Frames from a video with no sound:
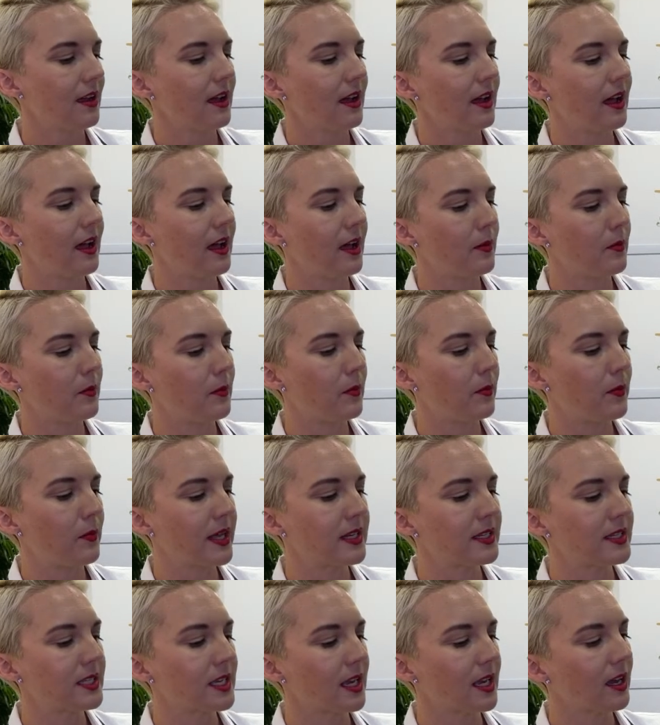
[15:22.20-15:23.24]

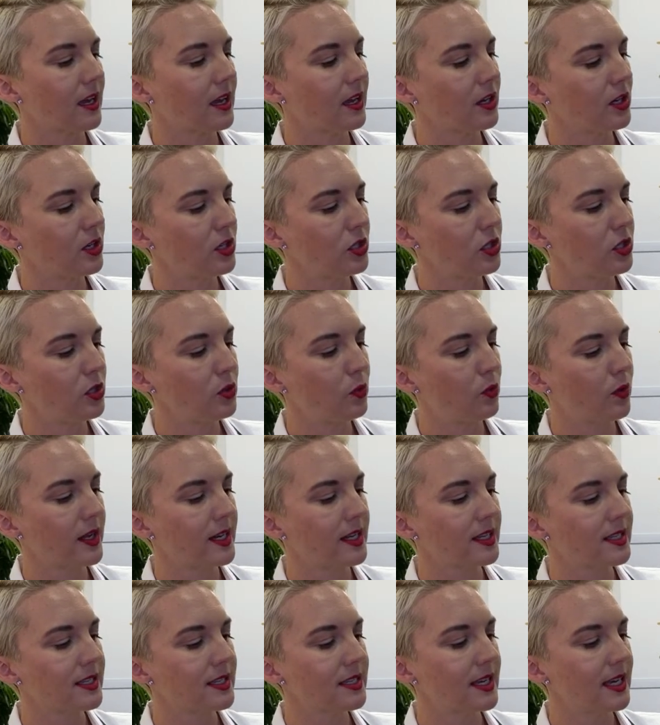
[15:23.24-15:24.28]
But you want to
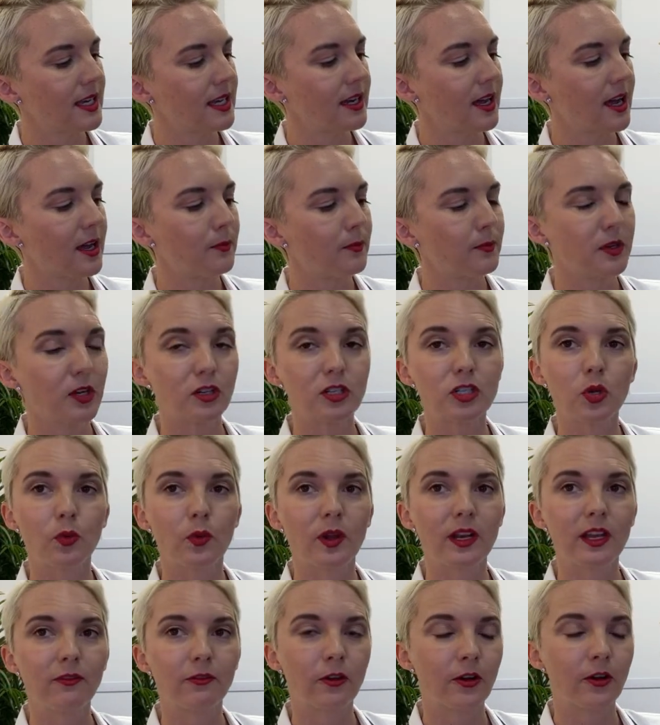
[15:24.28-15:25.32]
sync up your
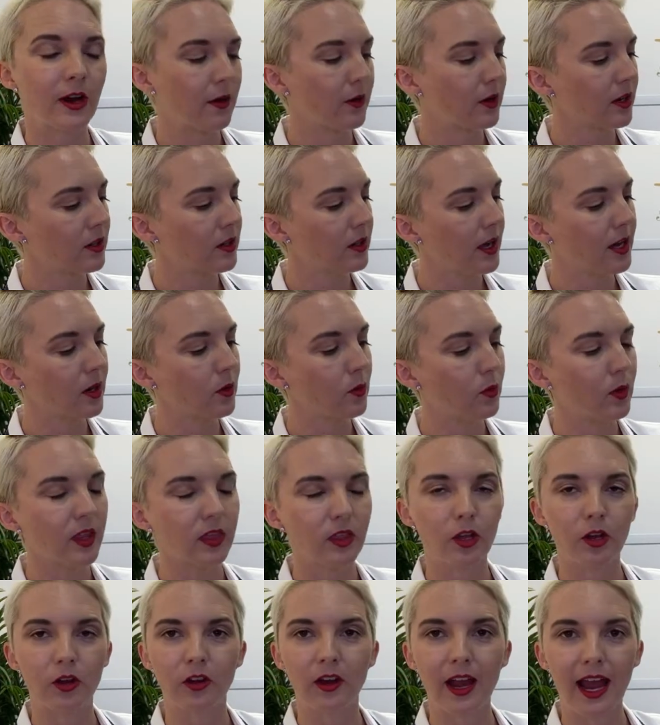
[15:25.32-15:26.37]
24-hour clock with
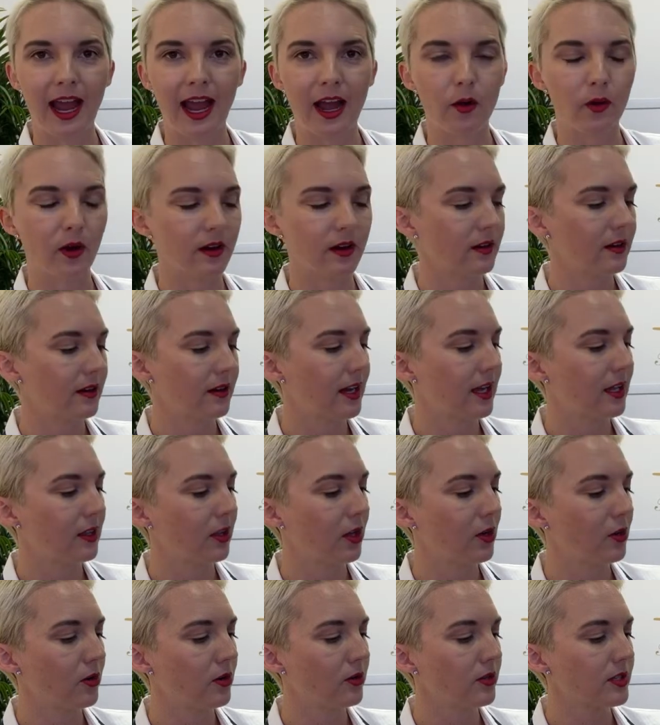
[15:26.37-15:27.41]
your hour and
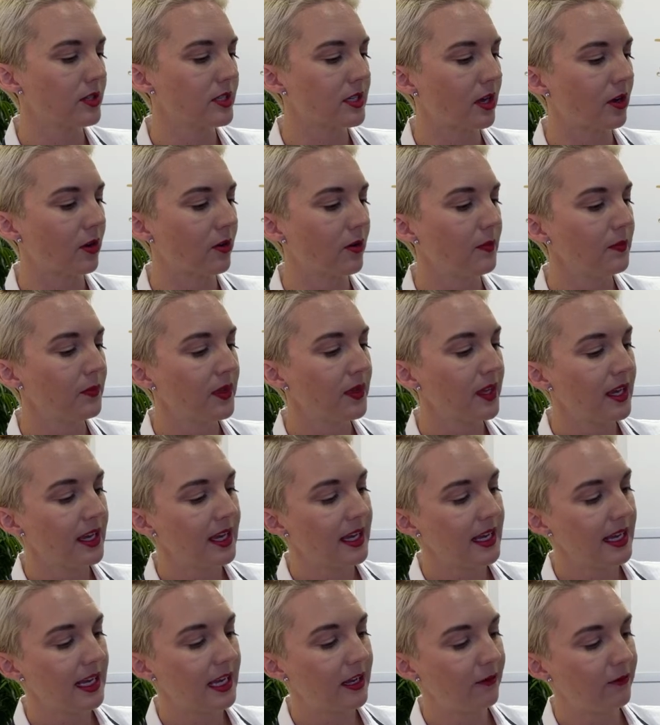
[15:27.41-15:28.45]
local. So
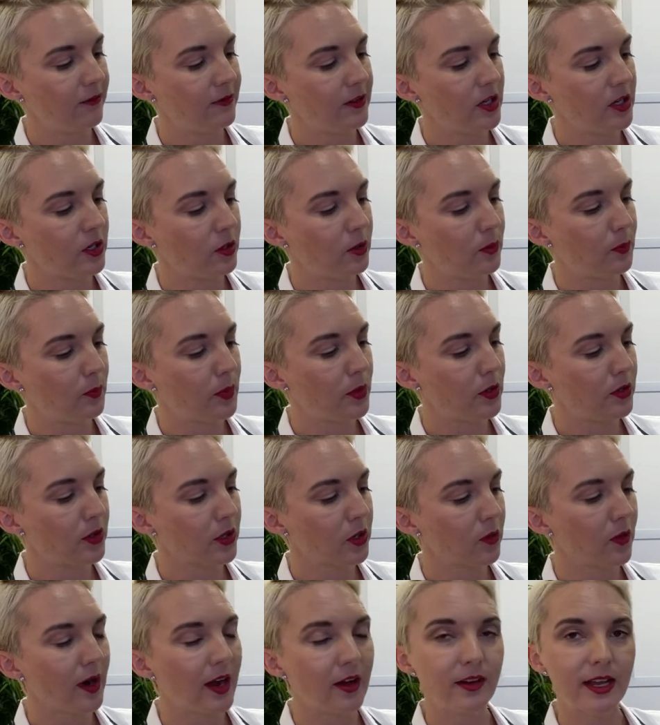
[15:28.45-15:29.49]
if you pull the
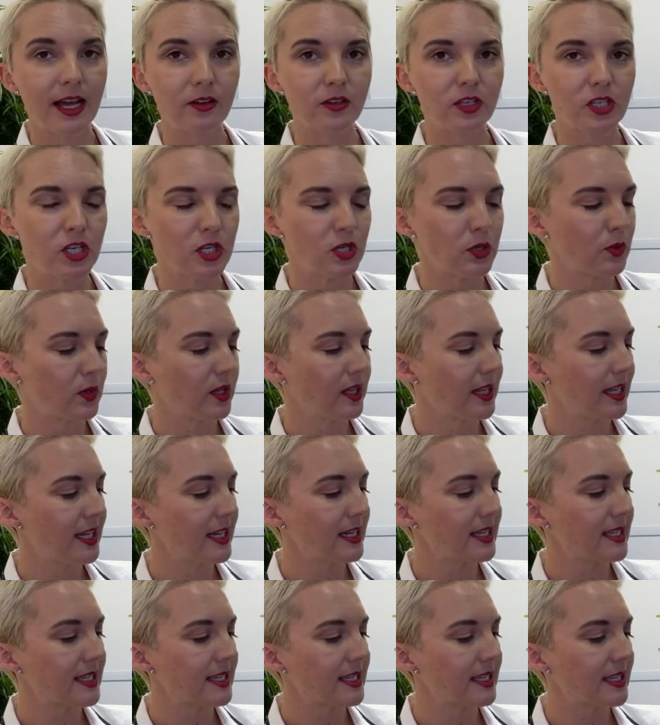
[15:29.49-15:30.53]
crown out 2
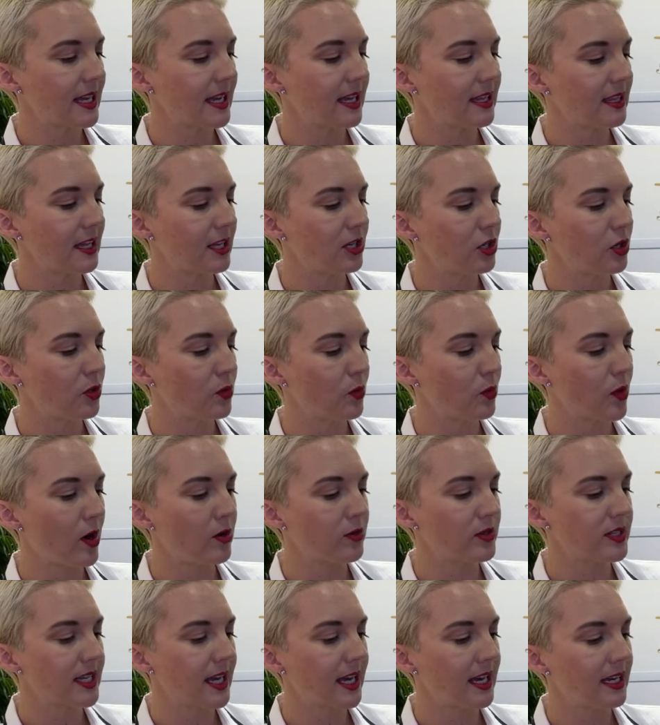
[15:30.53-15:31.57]
clicks and then you
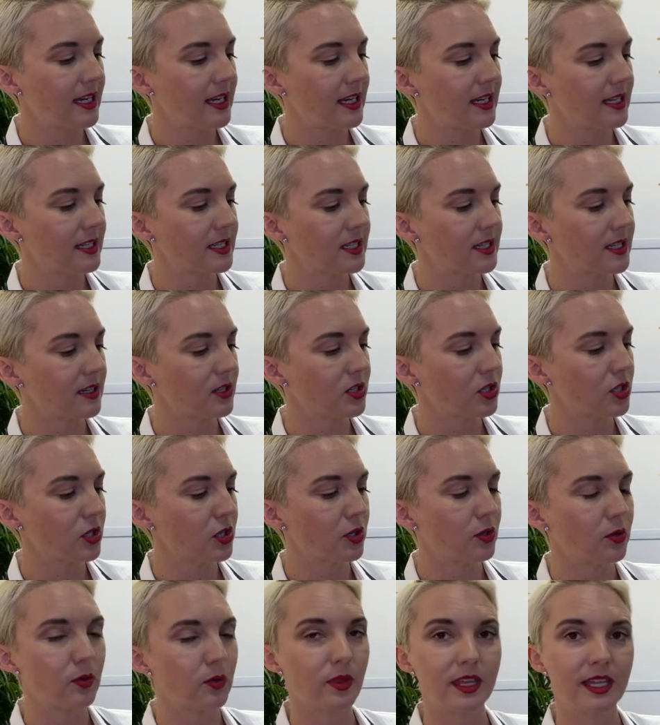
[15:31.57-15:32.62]
rotate it
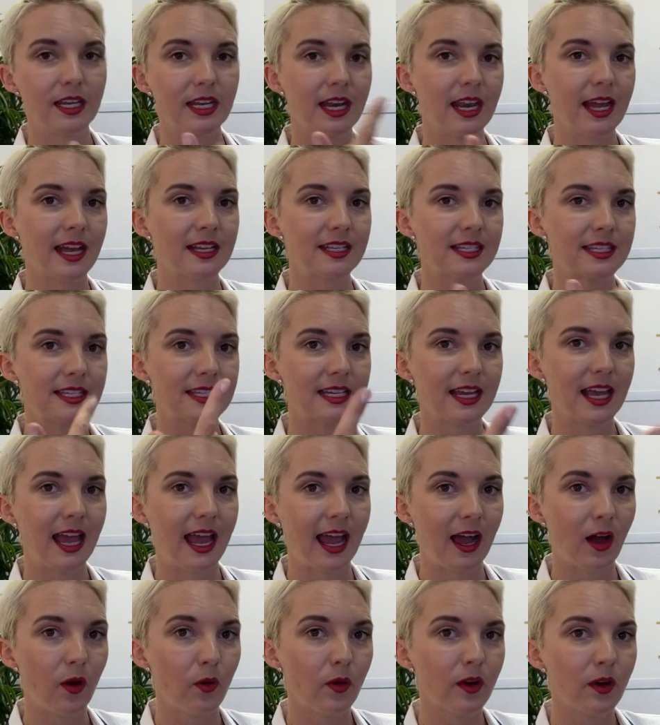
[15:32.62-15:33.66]
to the next
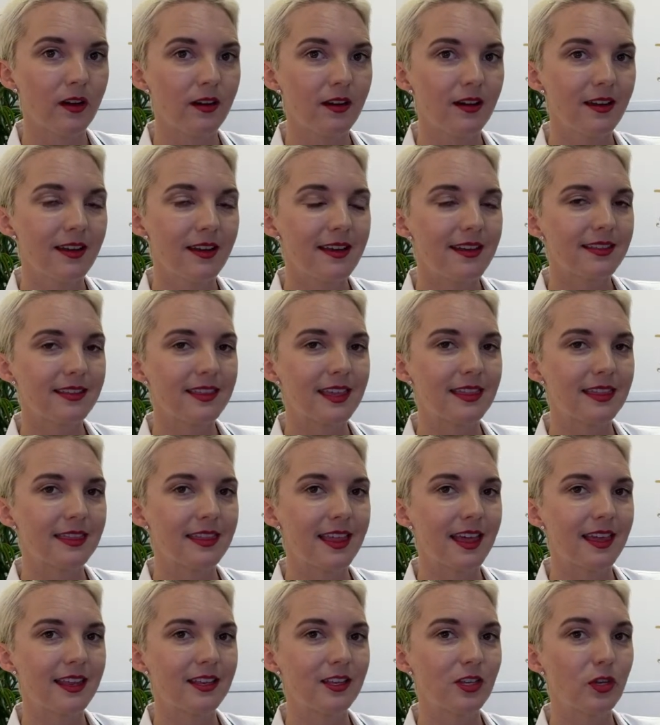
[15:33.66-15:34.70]
hour,
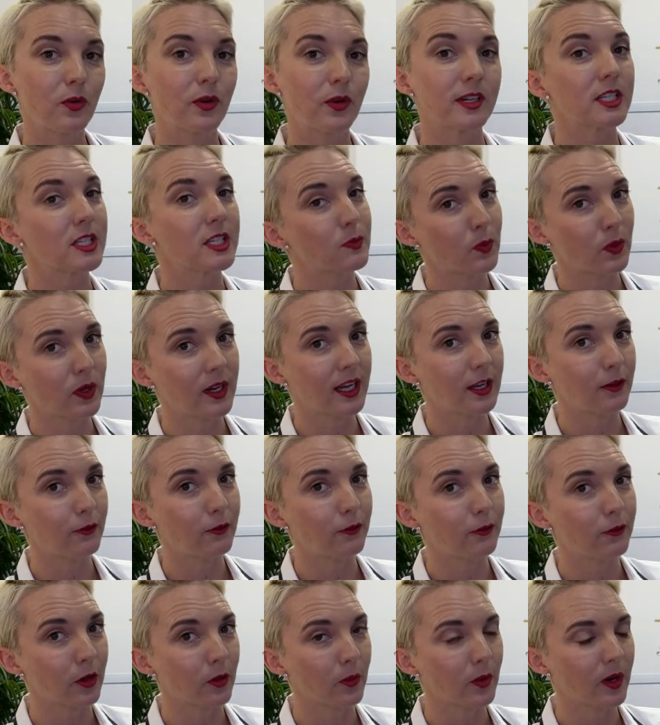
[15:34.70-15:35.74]
then you are springing
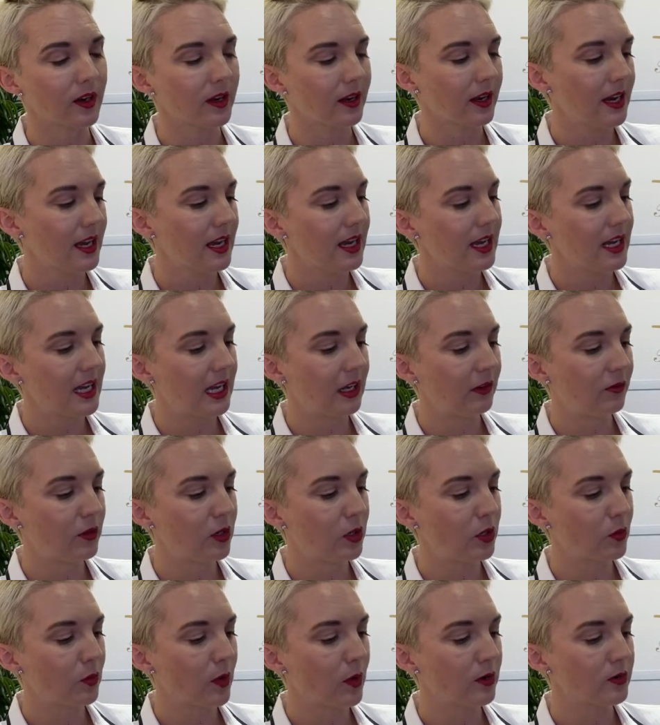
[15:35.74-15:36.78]
forward. If
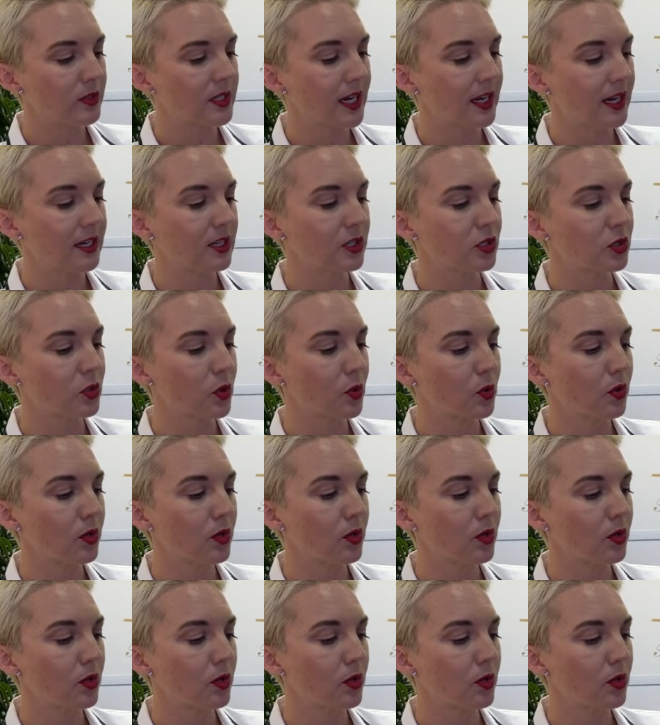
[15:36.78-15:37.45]
you rotate it